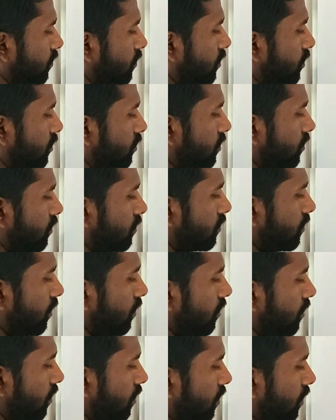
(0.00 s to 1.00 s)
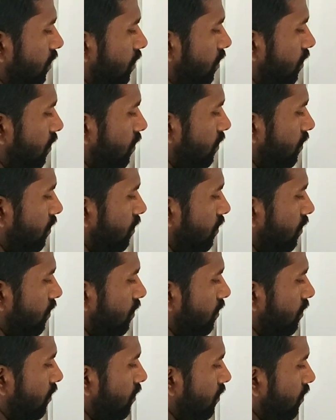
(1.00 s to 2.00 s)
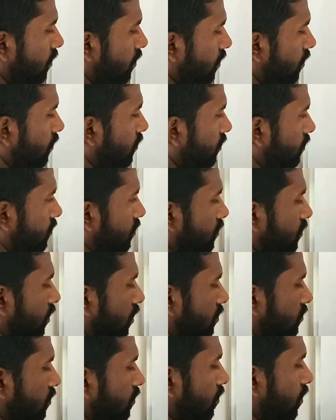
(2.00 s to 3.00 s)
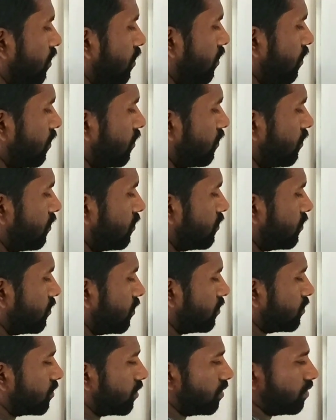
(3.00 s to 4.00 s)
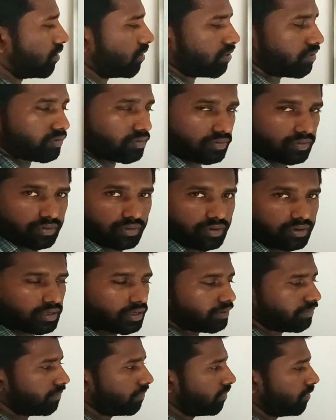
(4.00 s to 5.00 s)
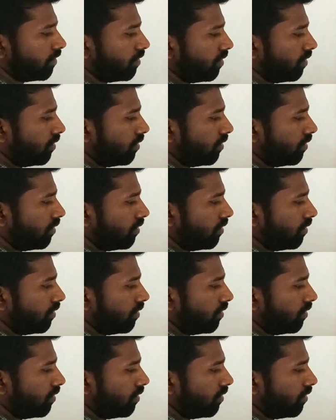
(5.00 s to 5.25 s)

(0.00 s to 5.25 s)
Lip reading: This is the r and this is also r. This is the center. Okay,